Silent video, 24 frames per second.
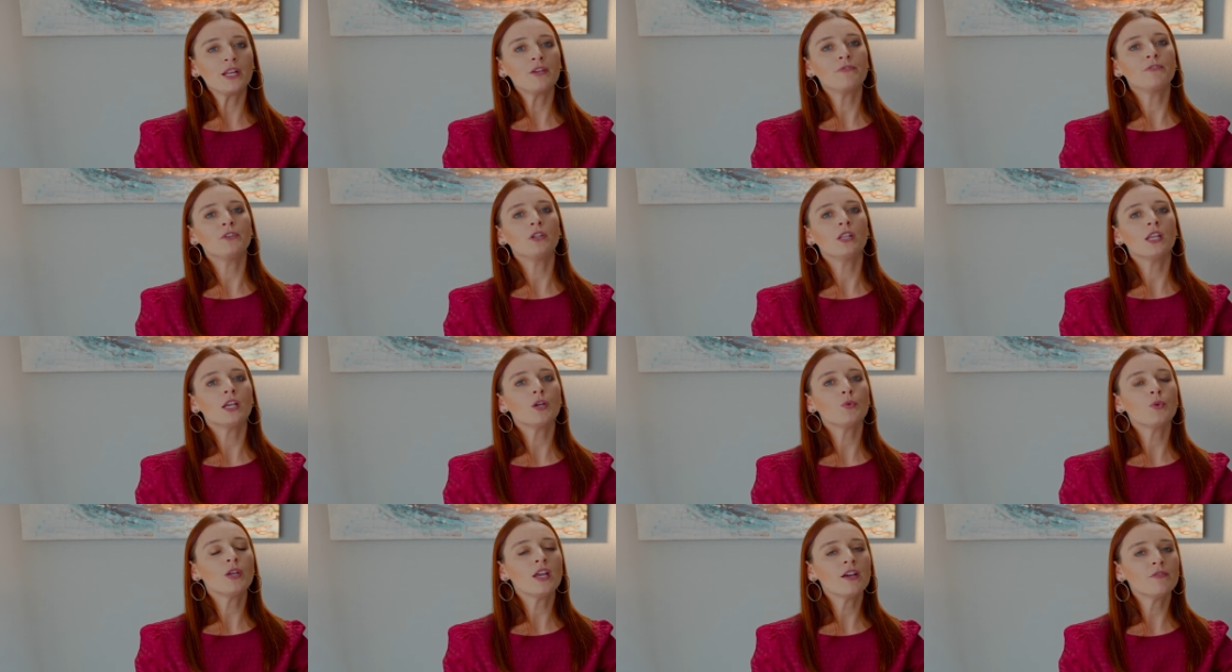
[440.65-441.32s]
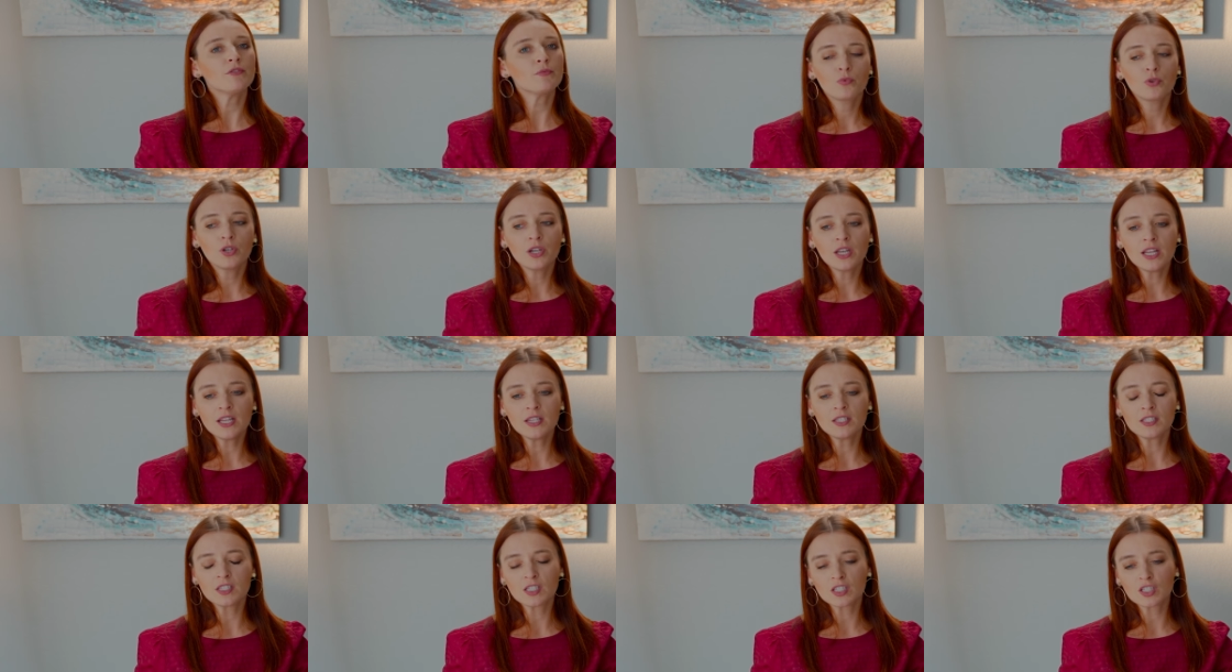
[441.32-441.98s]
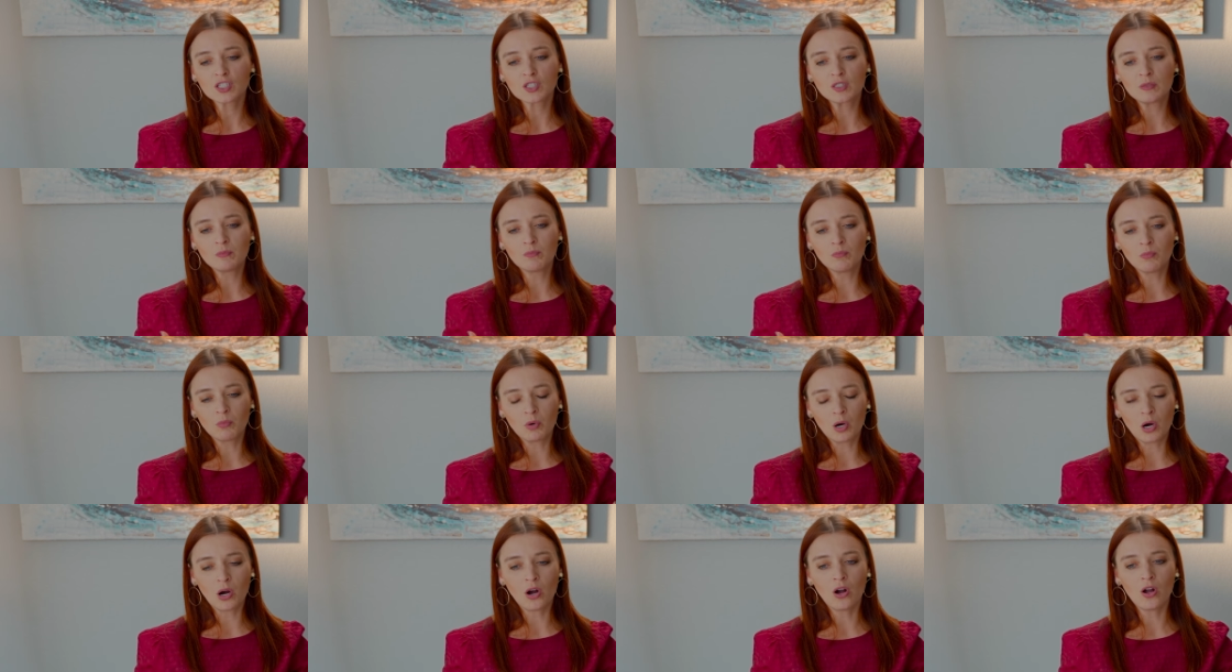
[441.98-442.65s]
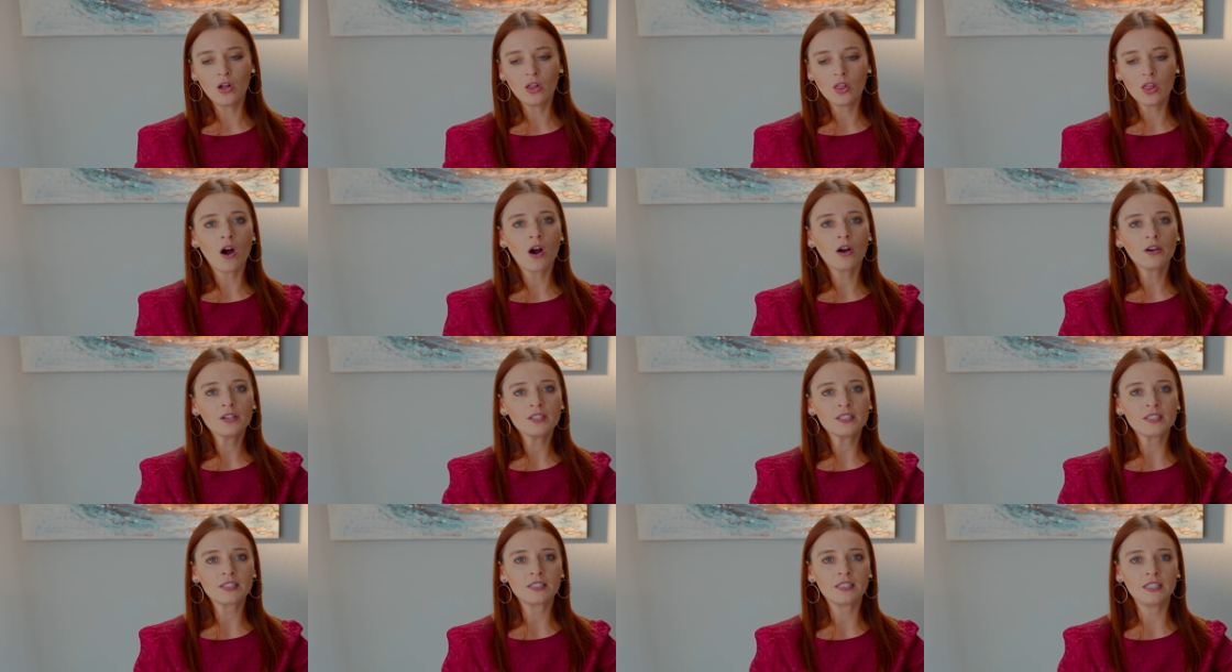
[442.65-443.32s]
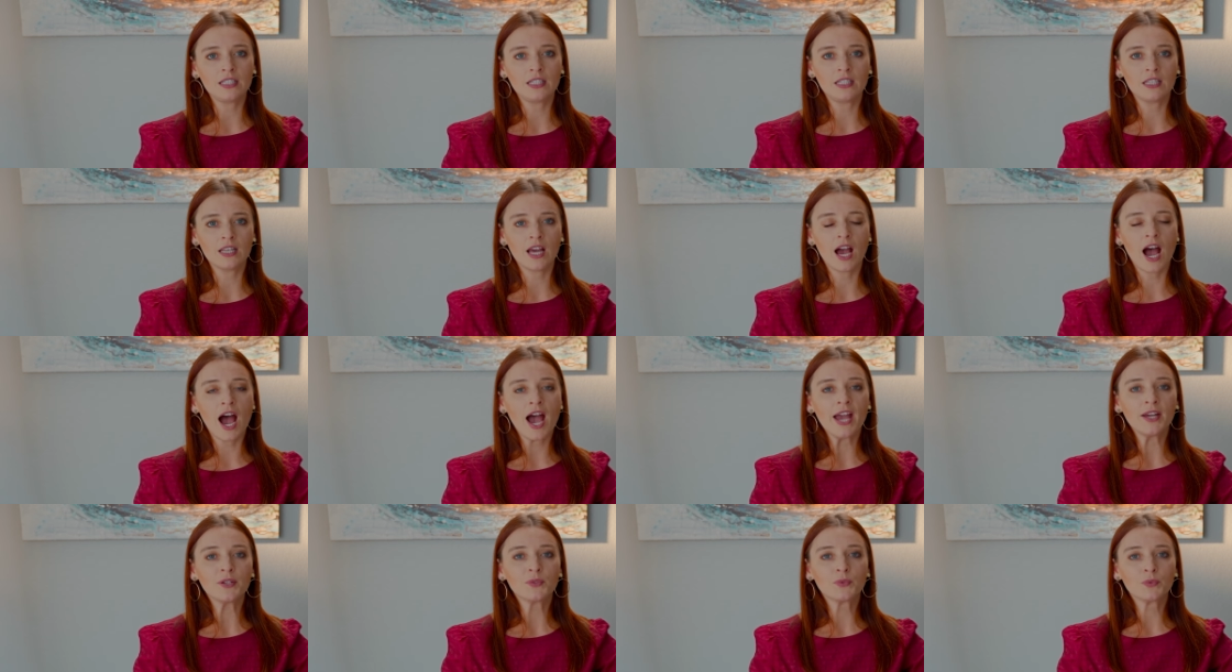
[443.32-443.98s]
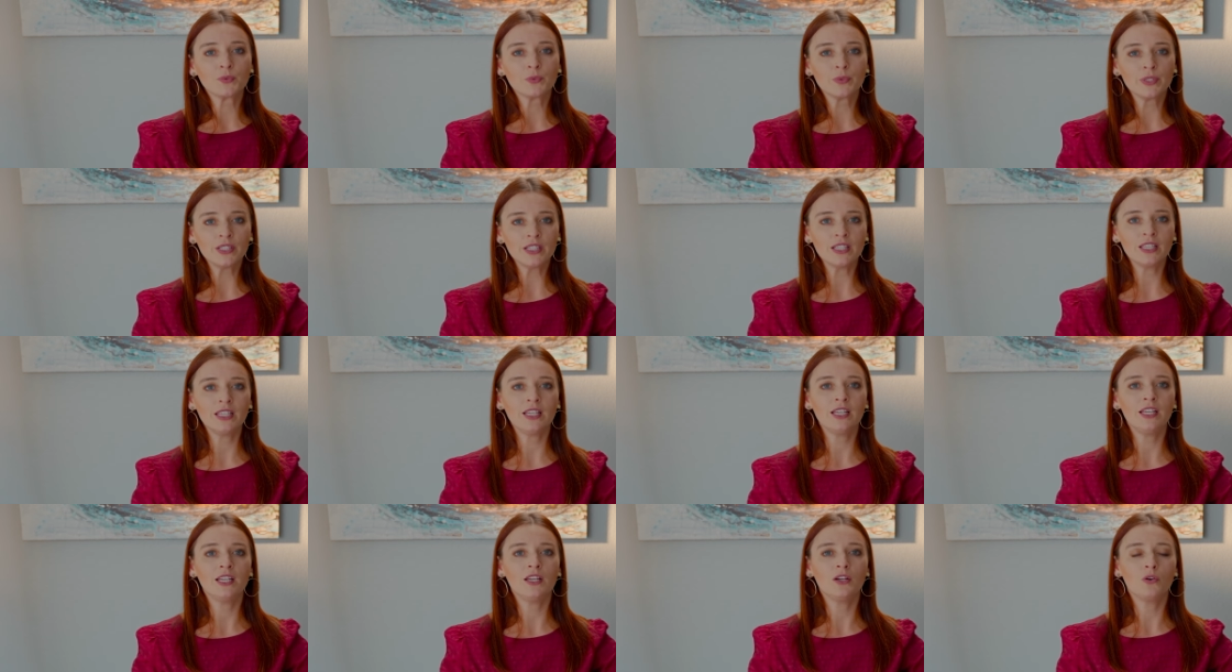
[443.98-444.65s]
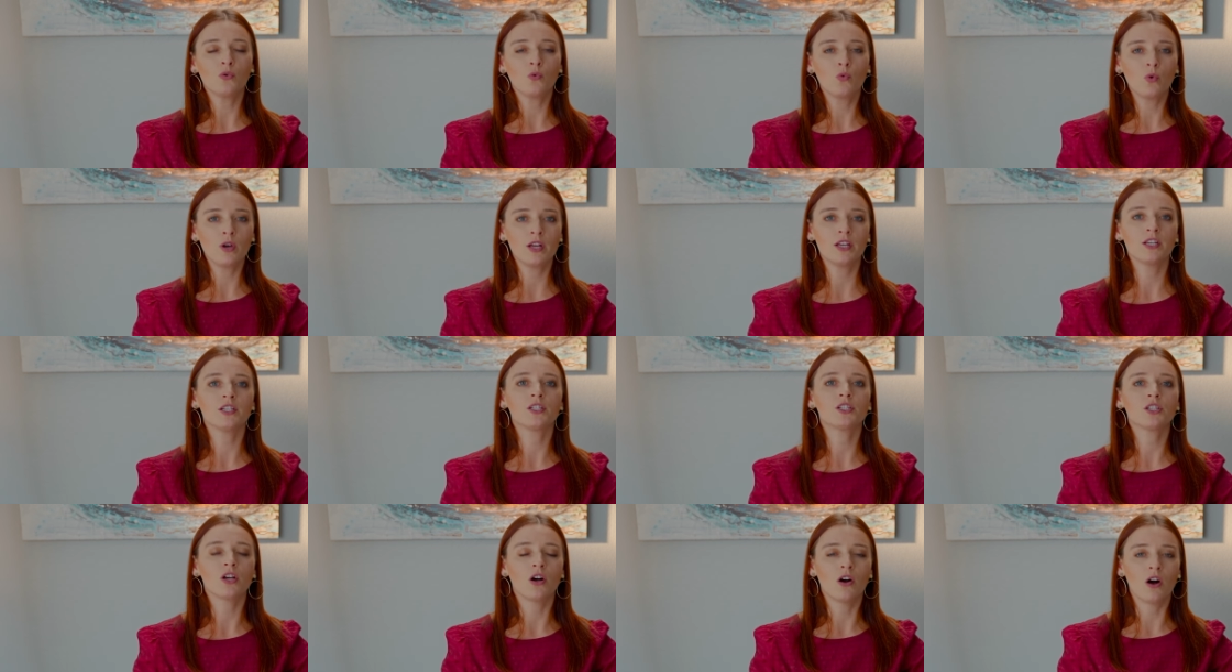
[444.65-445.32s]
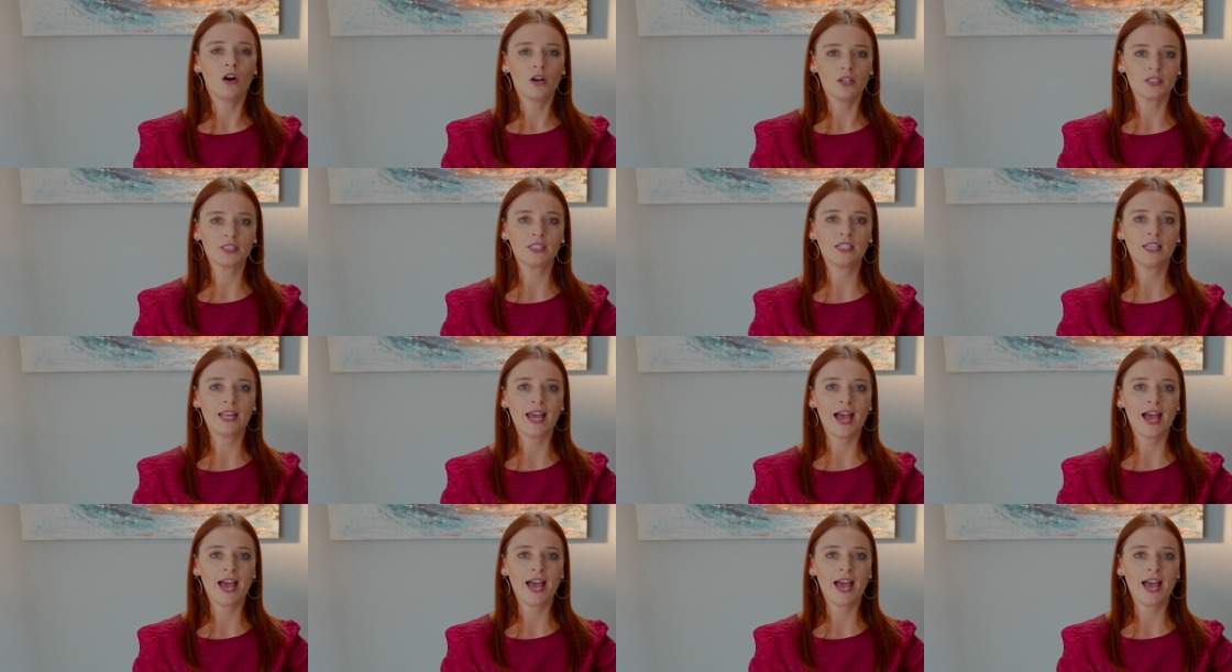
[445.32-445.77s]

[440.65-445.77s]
I feel like we have a pretty small small art scene. I really wish Austin